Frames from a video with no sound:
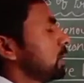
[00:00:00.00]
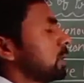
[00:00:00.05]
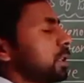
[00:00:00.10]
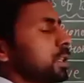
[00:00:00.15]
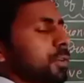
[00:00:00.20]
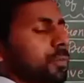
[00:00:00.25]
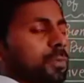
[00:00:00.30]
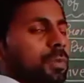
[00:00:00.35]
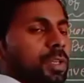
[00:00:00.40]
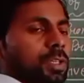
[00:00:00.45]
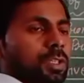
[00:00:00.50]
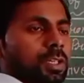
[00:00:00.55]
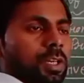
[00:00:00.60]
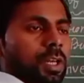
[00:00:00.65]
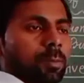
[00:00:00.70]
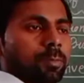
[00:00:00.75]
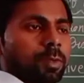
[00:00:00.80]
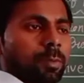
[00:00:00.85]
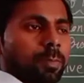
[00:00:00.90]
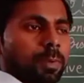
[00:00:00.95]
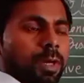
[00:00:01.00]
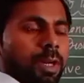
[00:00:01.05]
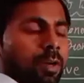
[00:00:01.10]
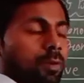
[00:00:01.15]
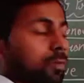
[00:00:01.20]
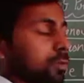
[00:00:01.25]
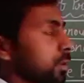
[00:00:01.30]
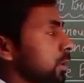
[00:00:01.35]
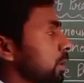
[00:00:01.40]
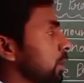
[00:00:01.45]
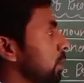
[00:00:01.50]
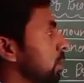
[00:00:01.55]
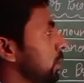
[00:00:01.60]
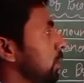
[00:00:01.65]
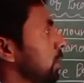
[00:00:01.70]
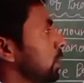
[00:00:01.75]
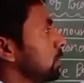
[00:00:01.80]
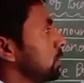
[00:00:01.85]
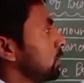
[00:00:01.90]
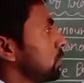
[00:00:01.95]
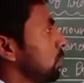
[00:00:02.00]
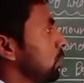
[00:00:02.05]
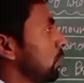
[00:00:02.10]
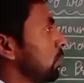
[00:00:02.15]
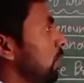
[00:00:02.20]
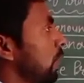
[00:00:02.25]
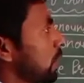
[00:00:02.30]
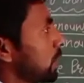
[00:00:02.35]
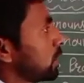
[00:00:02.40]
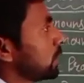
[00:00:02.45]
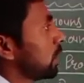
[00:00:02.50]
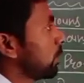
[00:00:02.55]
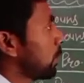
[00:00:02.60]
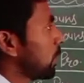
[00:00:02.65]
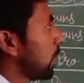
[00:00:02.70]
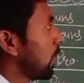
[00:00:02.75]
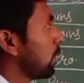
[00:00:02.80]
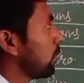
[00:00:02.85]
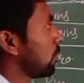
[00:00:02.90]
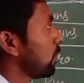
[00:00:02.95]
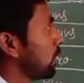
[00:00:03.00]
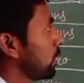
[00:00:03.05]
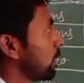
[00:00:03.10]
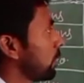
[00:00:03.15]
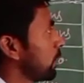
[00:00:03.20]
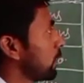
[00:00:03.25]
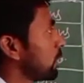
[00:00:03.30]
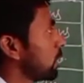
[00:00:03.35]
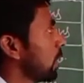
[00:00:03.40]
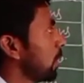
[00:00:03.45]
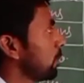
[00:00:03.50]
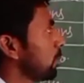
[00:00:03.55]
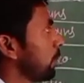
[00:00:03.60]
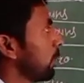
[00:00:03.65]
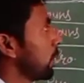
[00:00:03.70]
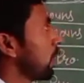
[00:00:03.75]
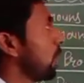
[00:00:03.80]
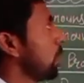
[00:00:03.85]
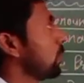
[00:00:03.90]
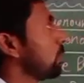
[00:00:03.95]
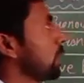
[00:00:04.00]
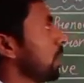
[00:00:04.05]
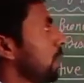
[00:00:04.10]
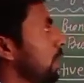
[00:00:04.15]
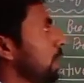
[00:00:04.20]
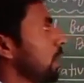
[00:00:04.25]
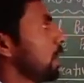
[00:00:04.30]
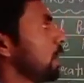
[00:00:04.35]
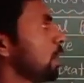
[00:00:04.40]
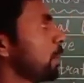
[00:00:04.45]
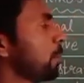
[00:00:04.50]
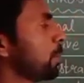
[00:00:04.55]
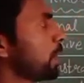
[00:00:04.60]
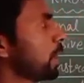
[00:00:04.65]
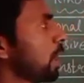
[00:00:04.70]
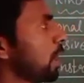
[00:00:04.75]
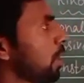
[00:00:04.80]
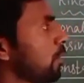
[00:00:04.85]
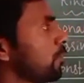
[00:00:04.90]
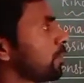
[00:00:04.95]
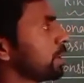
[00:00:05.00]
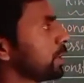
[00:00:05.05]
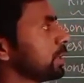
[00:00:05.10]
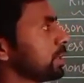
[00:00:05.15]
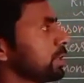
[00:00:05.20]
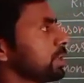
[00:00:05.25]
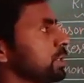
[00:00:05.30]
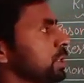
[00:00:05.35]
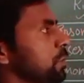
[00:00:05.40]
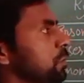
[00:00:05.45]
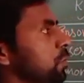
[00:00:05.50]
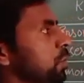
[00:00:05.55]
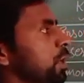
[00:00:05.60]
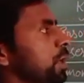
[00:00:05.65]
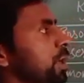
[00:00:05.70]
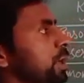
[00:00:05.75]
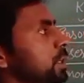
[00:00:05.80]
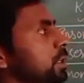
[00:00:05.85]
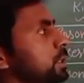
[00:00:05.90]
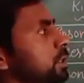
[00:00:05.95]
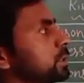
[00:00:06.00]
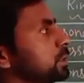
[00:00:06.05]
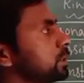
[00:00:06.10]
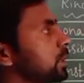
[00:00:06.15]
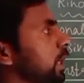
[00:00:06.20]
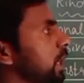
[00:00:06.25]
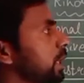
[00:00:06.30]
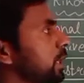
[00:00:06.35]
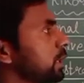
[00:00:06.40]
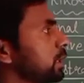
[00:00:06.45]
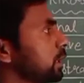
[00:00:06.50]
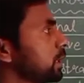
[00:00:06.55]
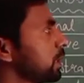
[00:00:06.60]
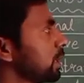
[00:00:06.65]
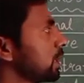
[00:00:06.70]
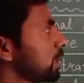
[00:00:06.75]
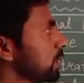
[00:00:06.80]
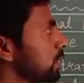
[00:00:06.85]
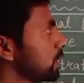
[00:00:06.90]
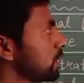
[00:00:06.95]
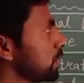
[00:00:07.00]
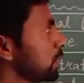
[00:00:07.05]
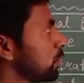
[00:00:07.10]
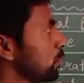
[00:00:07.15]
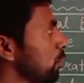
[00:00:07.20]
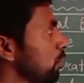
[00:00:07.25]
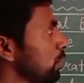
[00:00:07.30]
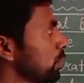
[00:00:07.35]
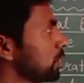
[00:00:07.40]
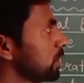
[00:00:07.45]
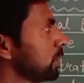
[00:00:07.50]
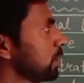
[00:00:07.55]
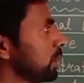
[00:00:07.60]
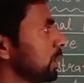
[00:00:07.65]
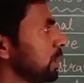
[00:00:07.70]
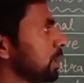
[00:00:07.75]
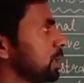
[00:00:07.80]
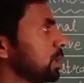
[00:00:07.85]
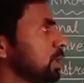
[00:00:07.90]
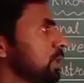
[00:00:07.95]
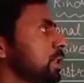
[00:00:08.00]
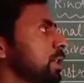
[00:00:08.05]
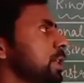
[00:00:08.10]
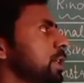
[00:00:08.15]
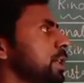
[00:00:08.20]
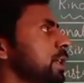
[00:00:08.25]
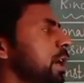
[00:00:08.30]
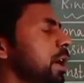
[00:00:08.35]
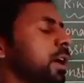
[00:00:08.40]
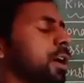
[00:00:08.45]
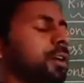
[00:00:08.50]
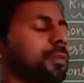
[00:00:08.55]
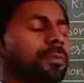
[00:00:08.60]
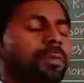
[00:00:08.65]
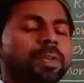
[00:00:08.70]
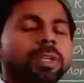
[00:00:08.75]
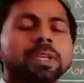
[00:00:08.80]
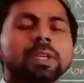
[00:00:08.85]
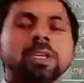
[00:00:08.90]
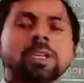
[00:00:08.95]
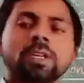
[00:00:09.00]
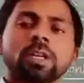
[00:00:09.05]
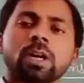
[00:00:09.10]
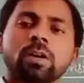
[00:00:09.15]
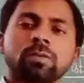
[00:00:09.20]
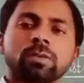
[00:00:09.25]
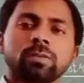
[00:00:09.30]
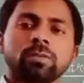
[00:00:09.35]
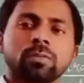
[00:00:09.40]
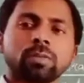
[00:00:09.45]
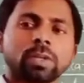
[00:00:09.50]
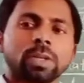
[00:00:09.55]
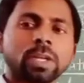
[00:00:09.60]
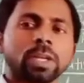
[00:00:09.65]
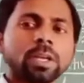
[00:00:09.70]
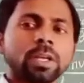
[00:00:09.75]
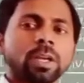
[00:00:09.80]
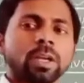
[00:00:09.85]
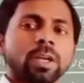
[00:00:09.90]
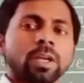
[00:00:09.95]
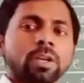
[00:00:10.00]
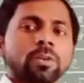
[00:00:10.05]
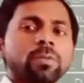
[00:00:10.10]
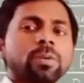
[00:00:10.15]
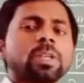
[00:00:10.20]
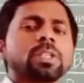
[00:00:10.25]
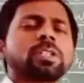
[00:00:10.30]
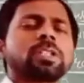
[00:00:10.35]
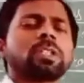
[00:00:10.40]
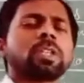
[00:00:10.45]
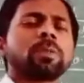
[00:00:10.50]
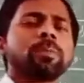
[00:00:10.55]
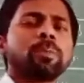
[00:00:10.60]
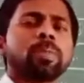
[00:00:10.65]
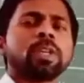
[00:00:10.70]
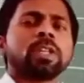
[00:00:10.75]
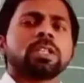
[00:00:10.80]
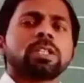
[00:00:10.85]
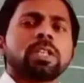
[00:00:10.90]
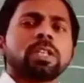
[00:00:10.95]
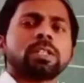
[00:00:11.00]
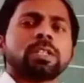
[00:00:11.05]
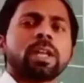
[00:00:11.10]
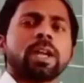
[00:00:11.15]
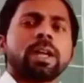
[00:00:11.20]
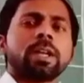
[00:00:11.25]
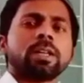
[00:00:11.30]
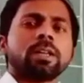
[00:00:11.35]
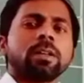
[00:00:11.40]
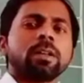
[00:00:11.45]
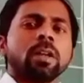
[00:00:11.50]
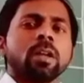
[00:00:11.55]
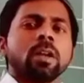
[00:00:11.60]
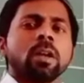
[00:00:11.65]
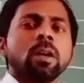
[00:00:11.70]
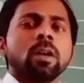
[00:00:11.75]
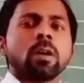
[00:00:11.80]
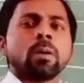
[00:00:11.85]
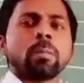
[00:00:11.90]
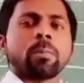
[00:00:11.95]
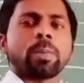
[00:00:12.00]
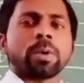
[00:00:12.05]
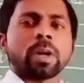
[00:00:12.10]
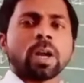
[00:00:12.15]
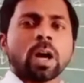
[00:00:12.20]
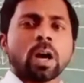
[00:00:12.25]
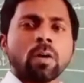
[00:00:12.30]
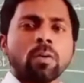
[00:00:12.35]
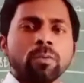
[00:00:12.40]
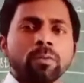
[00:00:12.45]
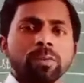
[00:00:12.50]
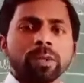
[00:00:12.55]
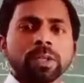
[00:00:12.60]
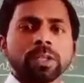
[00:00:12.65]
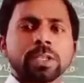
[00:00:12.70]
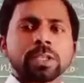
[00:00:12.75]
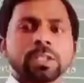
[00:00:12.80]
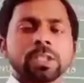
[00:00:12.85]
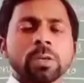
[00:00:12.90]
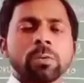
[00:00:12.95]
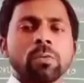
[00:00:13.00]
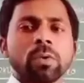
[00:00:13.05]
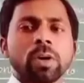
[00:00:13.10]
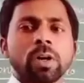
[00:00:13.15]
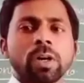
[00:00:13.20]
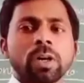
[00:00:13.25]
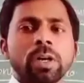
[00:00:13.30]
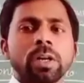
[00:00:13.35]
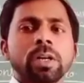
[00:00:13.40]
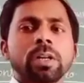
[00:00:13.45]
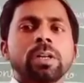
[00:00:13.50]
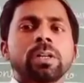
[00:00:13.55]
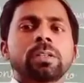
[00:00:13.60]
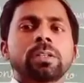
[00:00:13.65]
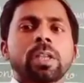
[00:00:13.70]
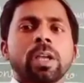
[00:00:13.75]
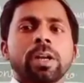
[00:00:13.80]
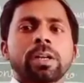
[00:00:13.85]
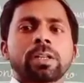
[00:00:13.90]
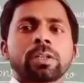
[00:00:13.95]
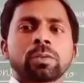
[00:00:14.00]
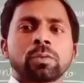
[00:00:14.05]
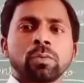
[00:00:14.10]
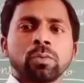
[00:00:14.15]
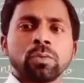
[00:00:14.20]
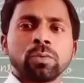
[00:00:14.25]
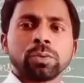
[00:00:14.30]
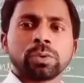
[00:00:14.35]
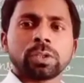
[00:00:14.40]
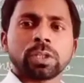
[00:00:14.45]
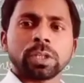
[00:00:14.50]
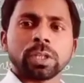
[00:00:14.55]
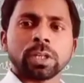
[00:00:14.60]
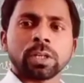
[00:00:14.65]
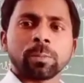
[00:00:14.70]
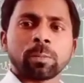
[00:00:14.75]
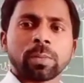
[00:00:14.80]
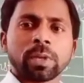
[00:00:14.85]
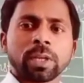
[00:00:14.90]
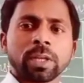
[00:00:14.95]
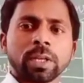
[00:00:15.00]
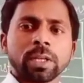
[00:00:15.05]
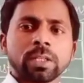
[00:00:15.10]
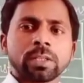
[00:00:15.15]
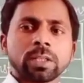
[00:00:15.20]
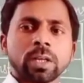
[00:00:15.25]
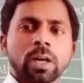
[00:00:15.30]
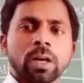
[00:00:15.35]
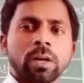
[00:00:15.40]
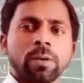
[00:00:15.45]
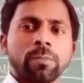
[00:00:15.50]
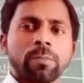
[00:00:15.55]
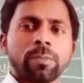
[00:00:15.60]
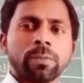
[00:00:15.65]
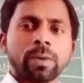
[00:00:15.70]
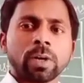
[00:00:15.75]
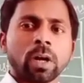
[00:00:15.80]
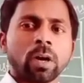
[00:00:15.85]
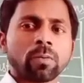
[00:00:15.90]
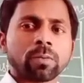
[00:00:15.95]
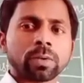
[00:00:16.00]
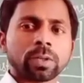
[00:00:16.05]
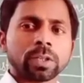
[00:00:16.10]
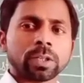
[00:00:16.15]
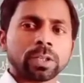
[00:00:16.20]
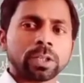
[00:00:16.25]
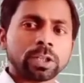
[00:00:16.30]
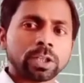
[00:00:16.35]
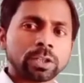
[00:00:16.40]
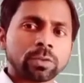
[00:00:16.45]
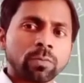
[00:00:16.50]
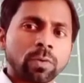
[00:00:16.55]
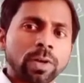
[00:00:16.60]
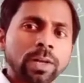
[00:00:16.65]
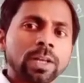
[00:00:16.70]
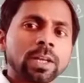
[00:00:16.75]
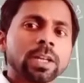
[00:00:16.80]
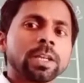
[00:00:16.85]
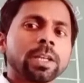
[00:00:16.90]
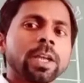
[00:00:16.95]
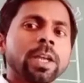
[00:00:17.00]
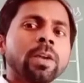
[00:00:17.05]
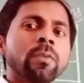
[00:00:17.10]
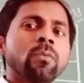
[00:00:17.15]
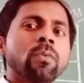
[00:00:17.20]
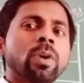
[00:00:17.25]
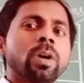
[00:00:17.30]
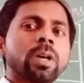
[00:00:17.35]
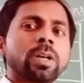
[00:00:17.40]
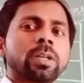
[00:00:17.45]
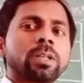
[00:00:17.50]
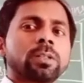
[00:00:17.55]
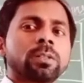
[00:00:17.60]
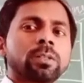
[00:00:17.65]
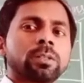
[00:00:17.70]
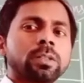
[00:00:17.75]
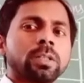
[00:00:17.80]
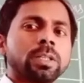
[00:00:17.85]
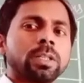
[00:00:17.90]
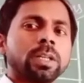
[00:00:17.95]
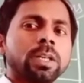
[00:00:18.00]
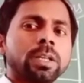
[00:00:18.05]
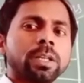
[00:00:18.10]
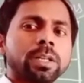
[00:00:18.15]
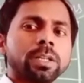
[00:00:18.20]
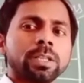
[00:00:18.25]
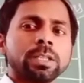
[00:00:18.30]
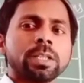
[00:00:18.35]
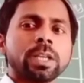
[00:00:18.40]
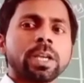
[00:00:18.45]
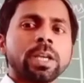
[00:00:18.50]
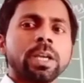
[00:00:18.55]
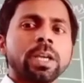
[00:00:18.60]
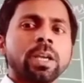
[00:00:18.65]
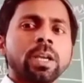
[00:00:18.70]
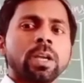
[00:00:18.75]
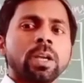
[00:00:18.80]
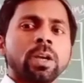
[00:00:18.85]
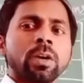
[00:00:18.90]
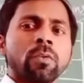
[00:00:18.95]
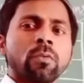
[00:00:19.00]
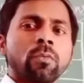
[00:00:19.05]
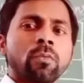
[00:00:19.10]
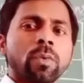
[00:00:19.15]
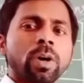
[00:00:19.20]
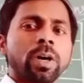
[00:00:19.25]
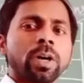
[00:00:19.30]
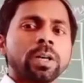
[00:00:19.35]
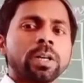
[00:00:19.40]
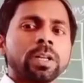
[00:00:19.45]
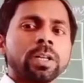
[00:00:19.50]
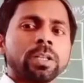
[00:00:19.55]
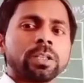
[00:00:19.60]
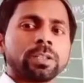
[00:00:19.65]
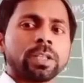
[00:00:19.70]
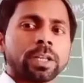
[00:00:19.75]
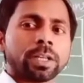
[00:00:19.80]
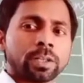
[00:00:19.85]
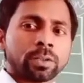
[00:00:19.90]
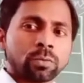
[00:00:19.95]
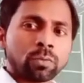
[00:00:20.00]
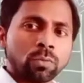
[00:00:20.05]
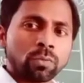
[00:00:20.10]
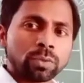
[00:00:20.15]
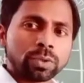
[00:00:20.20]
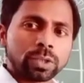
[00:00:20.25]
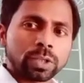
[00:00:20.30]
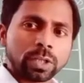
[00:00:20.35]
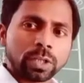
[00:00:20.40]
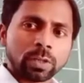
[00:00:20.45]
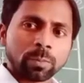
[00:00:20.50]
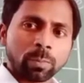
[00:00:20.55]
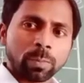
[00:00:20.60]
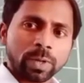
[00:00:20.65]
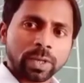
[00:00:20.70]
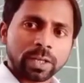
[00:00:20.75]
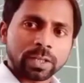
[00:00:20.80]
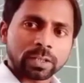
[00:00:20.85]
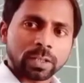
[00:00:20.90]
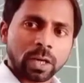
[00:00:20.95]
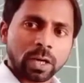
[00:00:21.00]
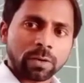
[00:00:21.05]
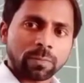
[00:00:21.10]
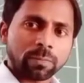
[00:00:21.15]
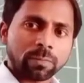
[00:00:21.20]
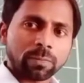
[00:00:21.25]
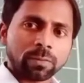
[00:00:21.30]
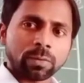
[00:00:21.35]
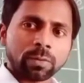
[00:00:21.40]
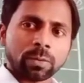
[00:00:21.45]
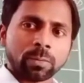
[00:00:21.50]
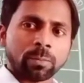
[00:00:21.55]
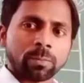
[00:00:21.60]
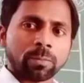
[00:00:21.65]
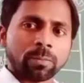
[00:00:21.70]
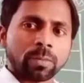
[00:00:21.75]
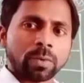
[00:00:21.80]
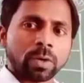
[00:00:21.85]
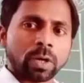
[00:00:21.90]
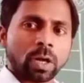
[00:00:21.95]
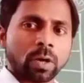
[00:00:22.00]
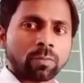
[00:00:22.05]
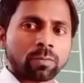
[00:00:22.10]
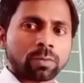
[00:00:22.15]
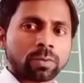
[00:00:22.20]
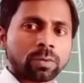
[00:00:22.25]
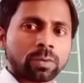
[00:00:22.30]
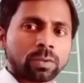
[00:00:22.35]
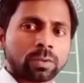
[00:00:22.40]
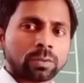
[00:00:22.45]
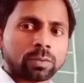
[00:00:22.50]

the definition of the pronoun. So what is the pronoun or definition of the pronoun? A pronoun is a word that is used instead of a noun. Okay, you can simply say that pronoun is a word that used in place of noun. It is only a word. Clear? It is a word that used in place of noun.